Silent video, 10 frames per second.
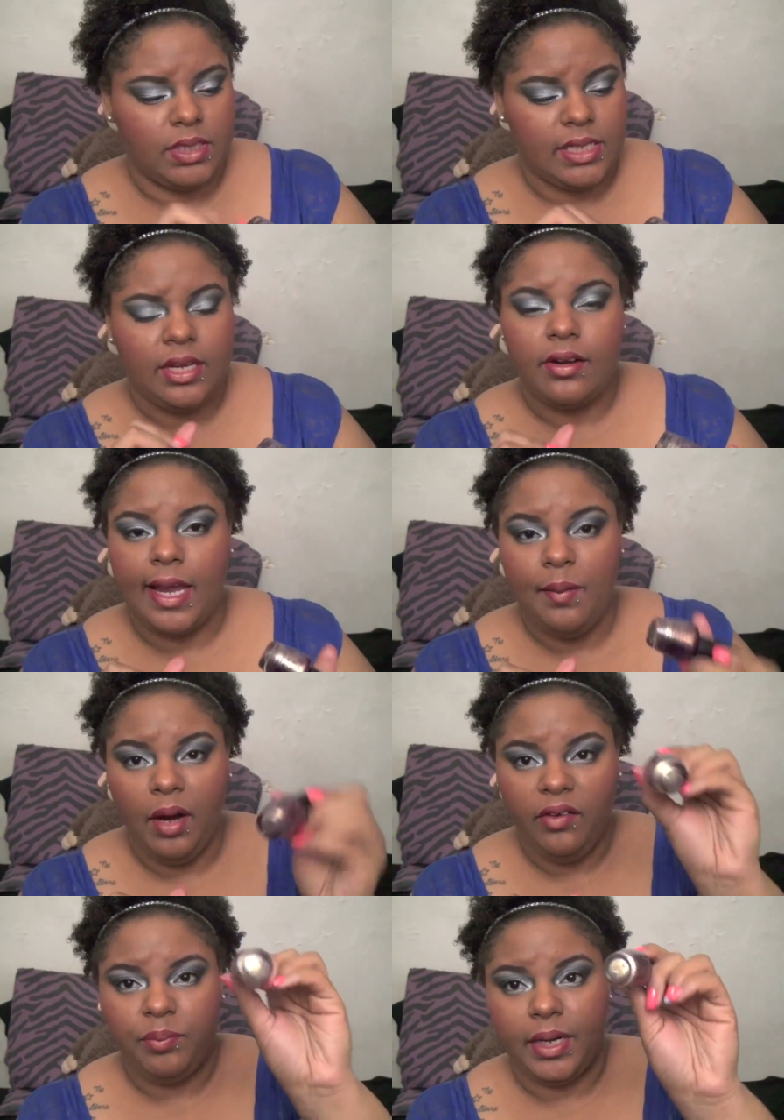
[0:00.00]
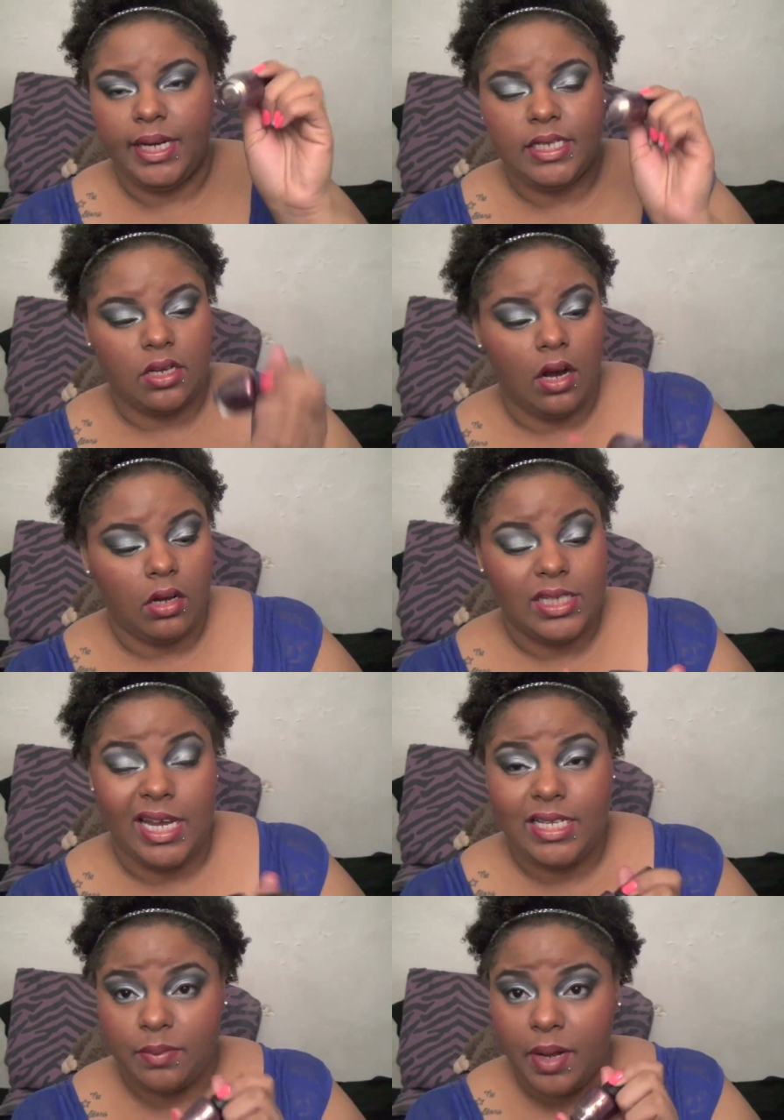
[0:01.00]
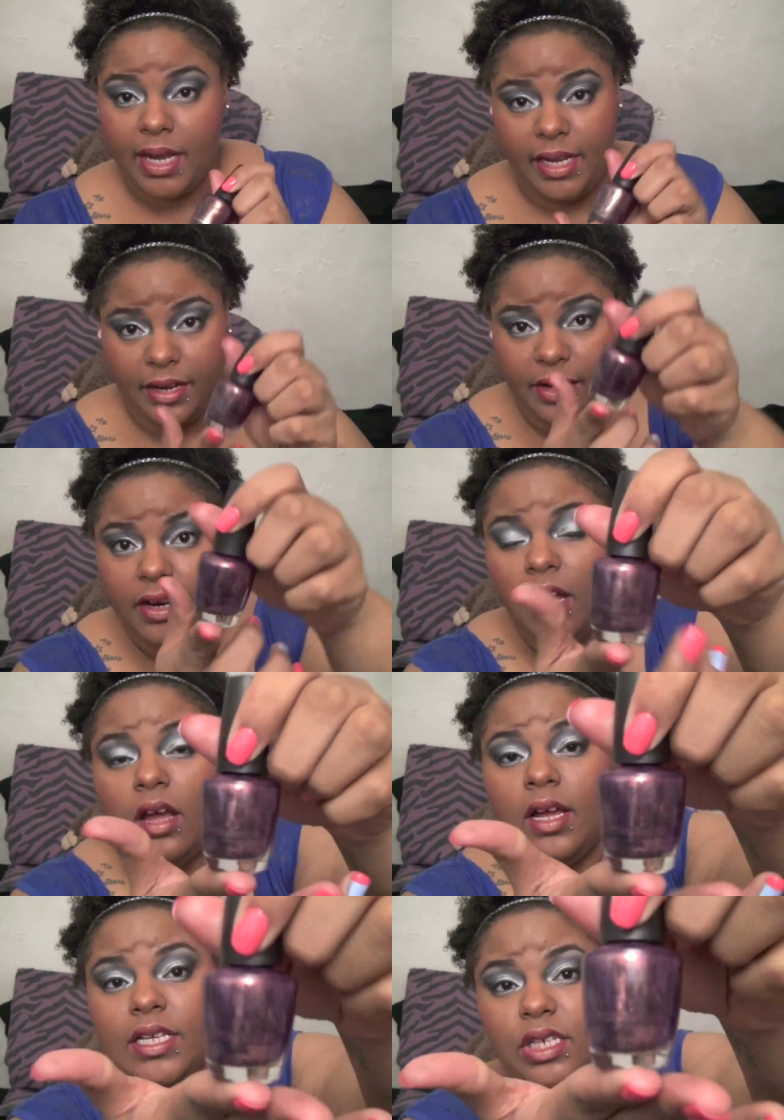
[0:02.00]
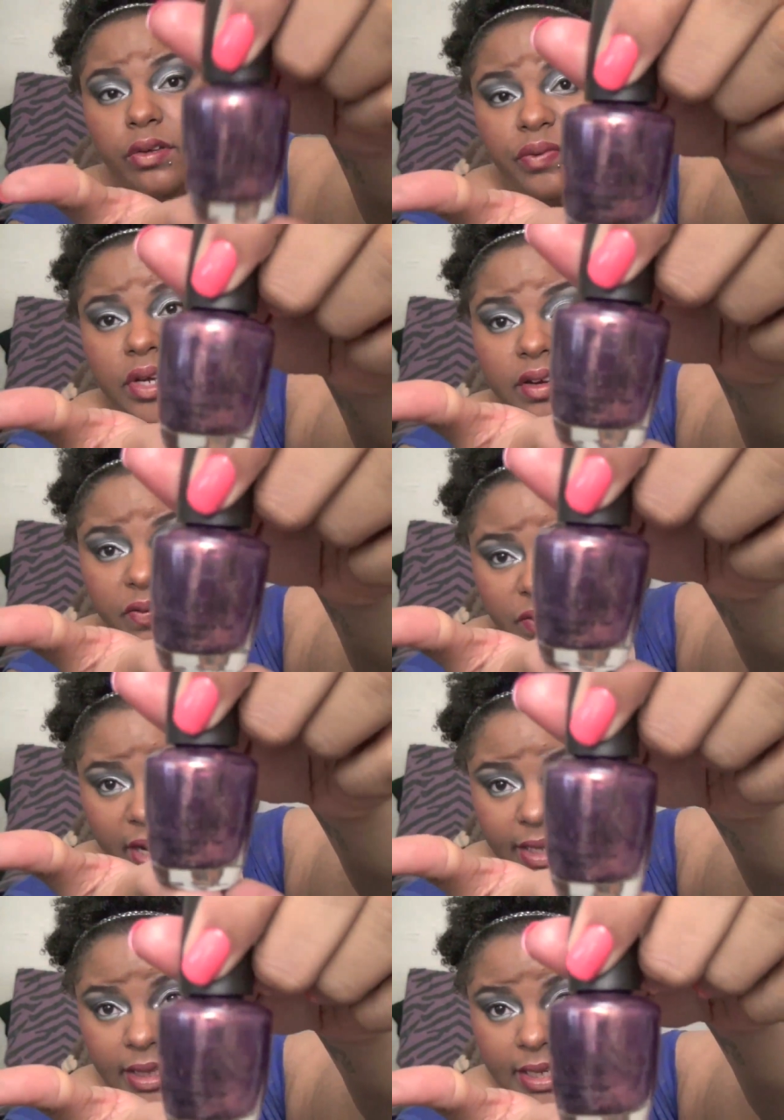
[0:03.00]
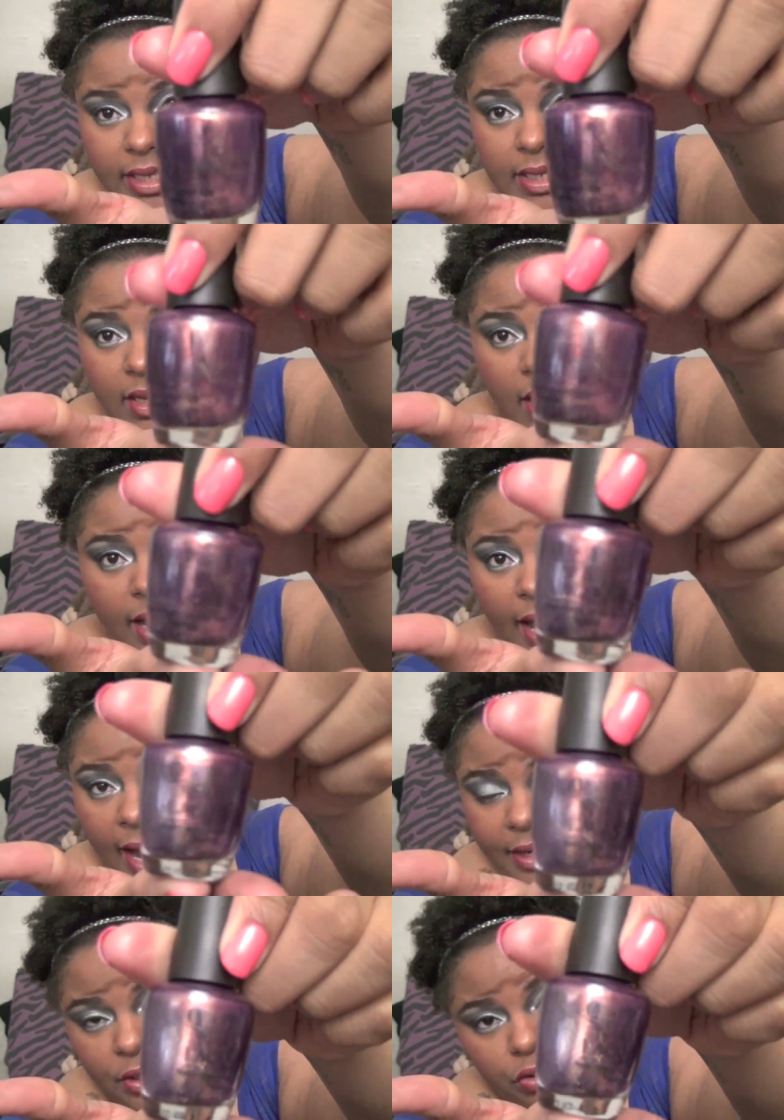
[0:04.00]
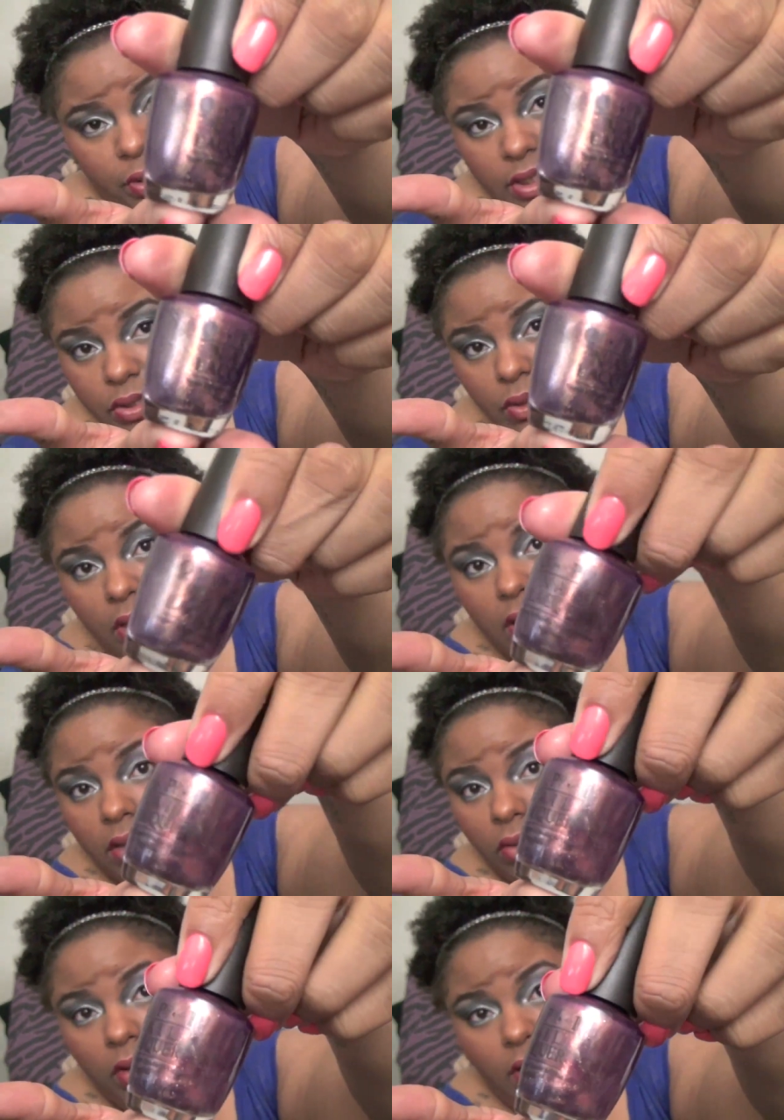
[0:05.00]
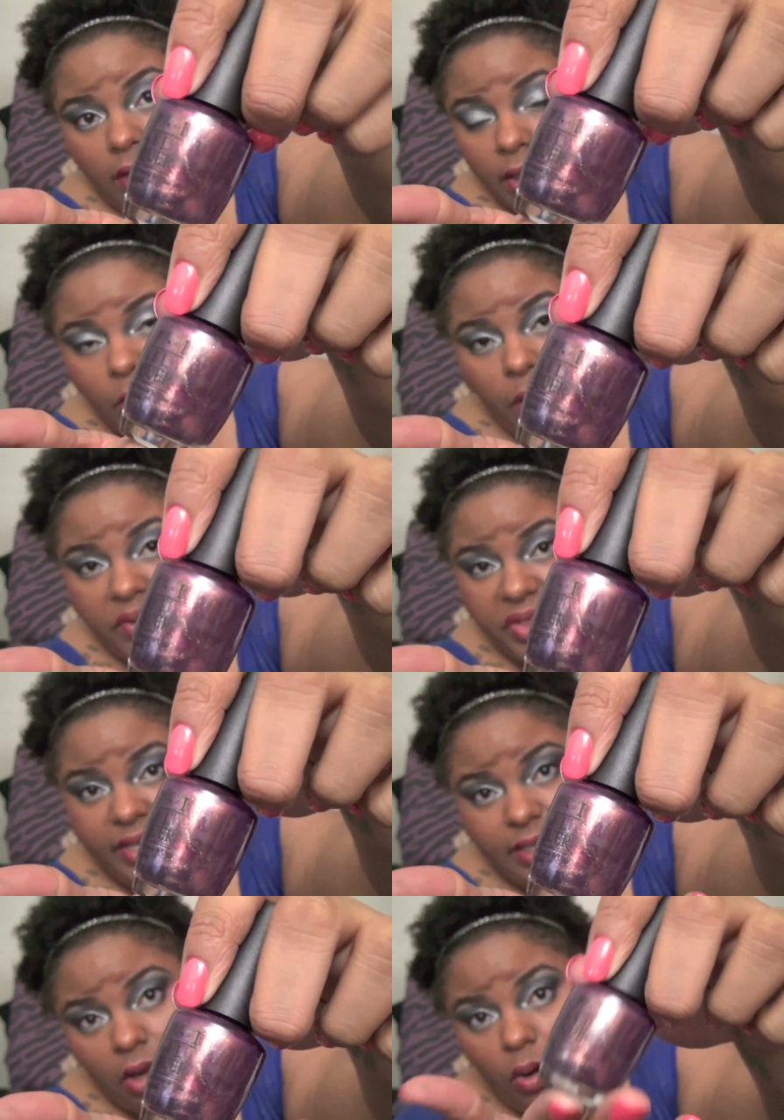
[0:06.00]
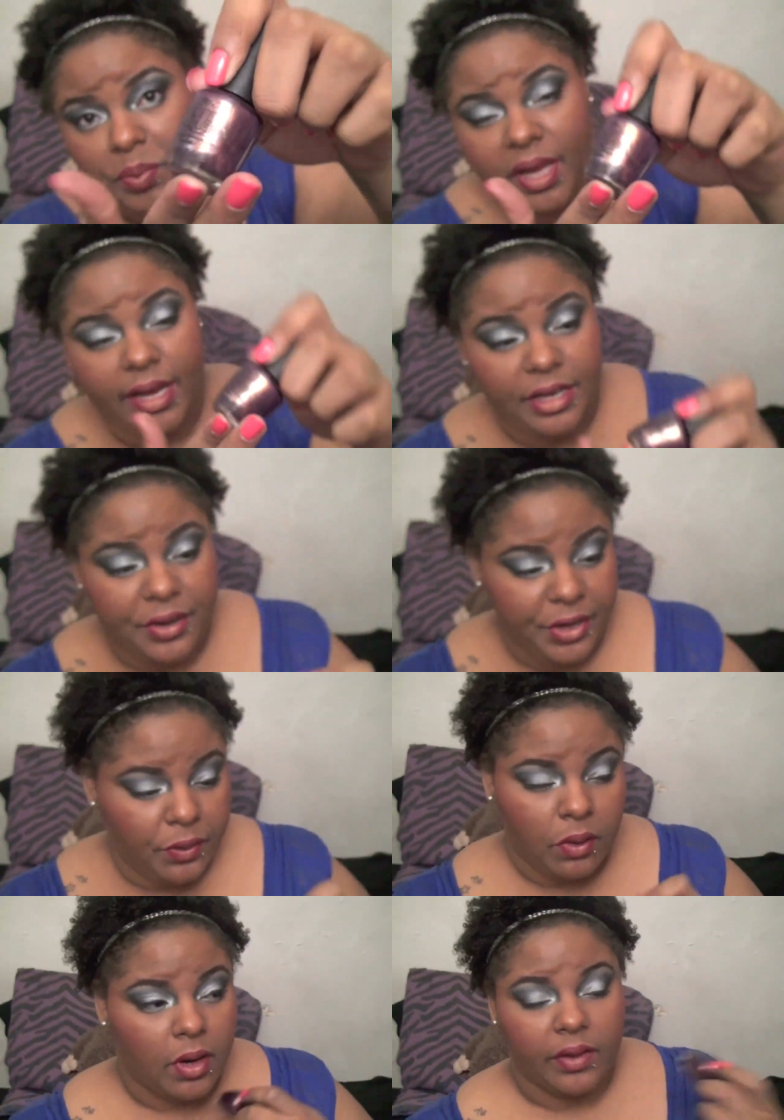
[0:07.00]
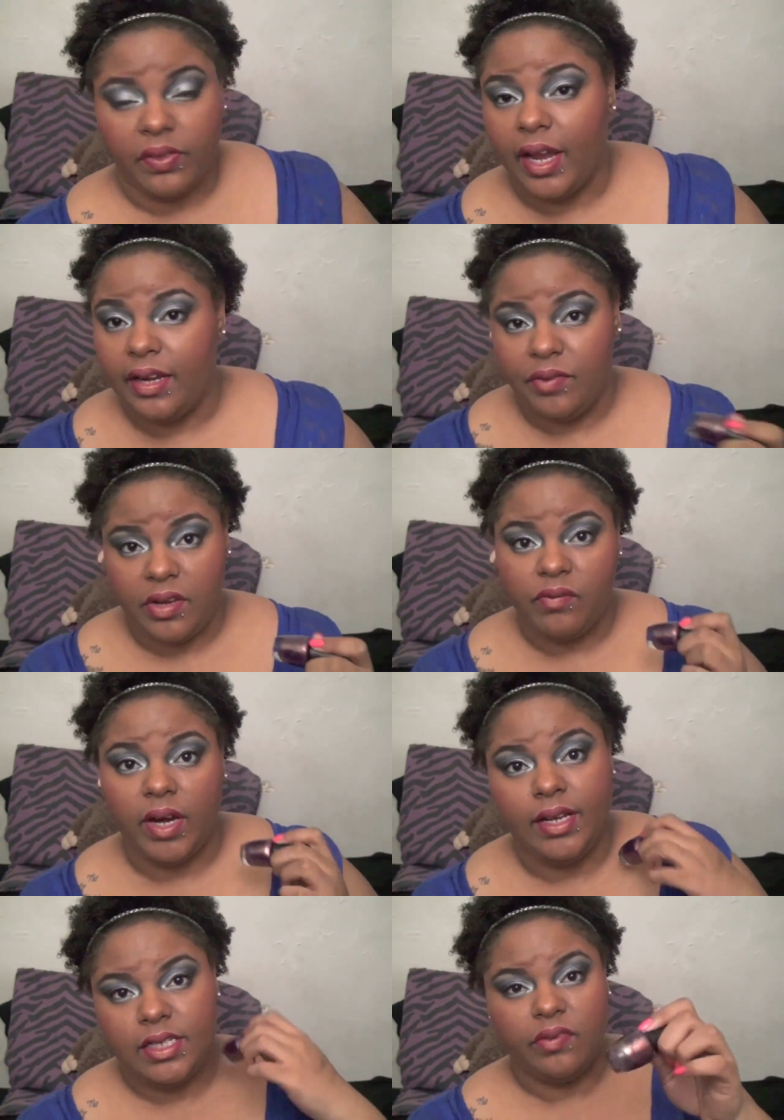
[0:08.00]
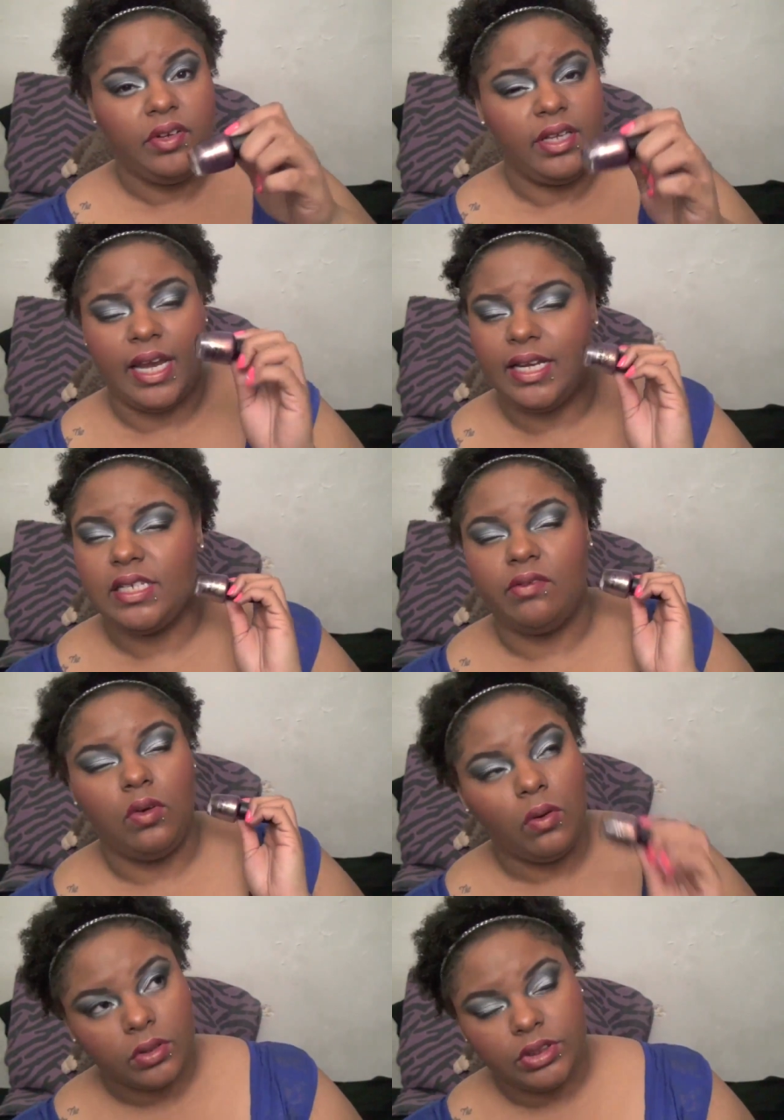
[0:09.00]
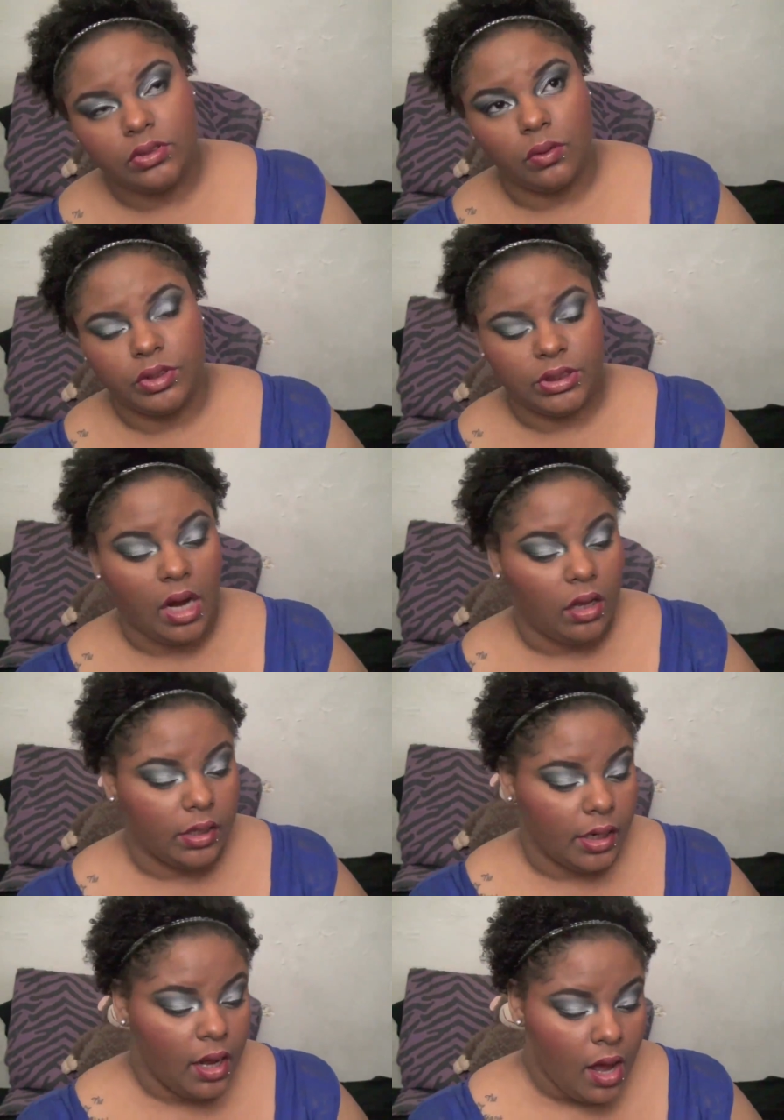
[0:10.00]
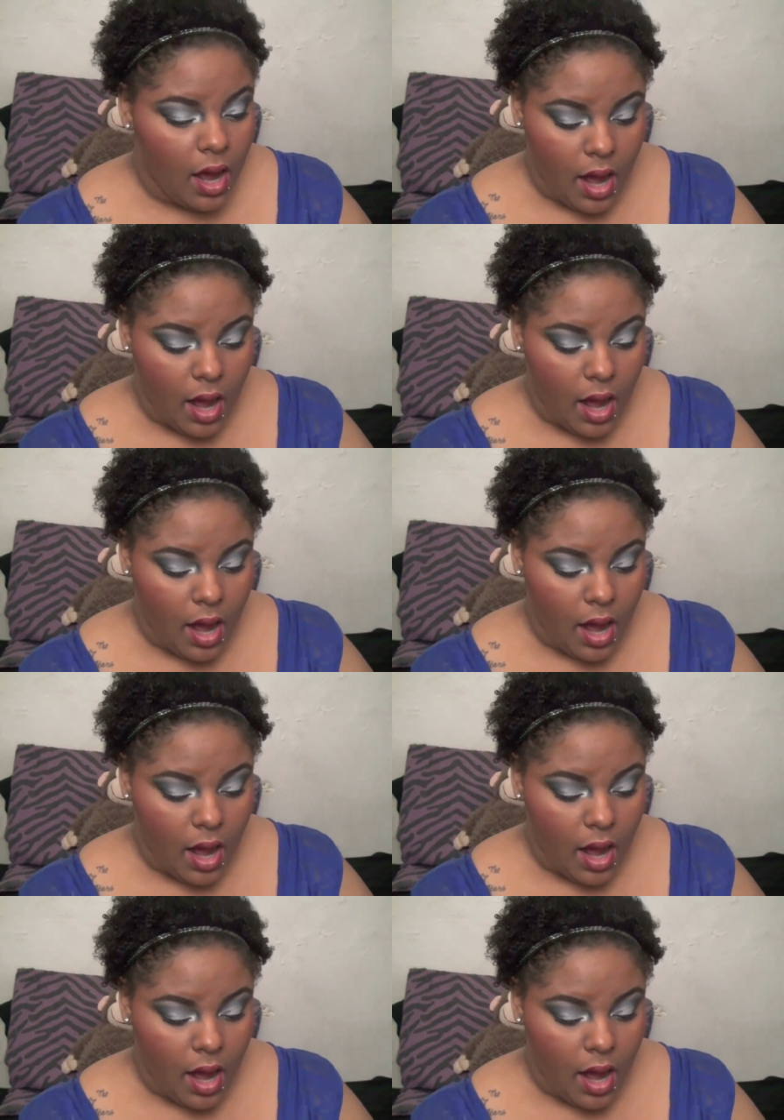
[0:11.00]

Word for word: The sticker came off but it's called It's My Year. So if you can find this at your drugstore or you know wherever they sell OPI near you or online, if you can find it, definitely get it. It's a gorgeous, gorgeous color.